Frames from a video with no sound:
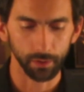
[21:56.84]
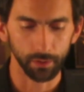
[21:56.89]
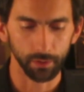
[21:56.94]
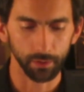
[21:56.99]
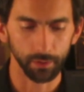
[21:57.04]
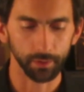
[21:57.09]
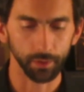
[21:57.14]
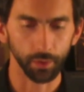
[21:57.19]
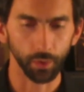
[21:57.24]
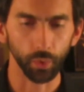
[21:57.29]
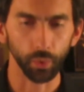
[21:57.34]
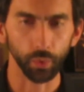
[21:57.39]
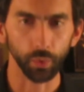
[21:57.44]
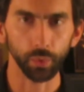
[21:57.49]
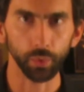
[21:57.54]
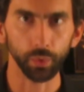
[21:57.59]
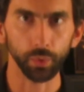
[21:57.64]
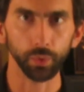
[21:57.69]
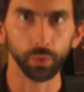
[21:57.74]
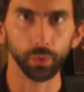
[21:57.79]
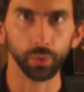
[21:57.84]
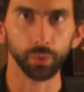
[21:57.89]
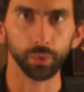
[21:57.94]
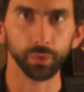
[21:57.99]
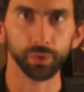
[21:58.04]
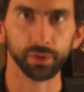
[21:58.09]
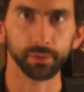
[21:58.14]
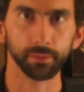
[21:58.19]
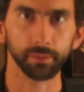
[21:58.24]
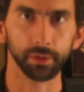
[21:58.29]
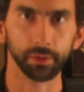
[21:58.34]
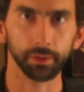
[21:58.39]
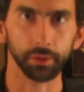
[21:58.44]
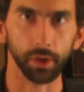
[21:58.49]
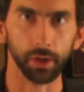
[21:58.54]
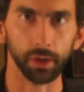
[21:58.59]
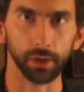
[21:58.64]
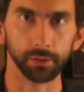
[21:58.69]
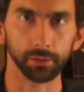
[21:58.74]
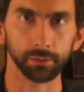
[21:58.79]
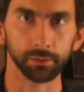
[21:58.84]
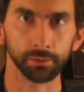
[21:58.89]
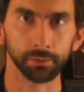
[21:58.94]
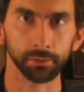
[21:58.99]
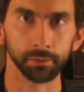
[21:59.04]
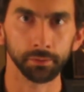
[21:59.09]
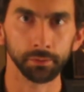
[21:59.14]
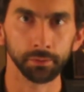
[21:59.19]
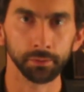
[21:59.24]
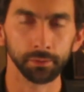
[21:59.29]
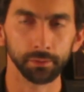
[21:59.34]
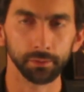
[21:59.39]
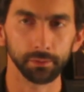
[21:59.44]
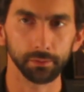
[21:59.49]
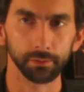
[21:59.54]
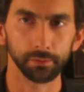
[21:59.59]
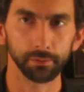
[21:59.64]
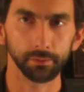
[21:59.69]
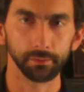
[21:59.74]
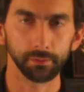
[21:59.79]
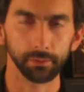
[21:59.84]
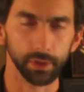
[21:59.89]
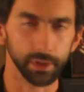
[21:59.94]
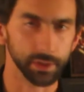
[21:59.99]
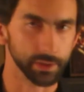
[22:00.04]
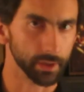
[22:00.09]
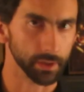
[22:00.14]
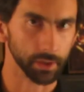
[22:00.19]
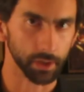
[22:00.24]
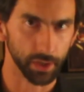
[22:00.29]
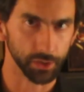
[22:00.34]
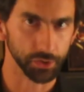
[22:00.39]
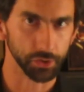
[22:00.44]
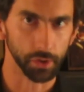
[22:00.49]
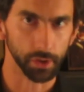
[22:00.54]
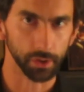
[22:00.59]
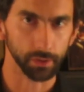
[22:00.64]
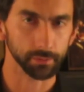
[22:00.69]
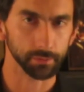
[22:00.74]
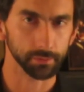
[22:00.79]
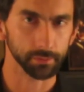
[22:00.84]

the ultimate law is not God's law.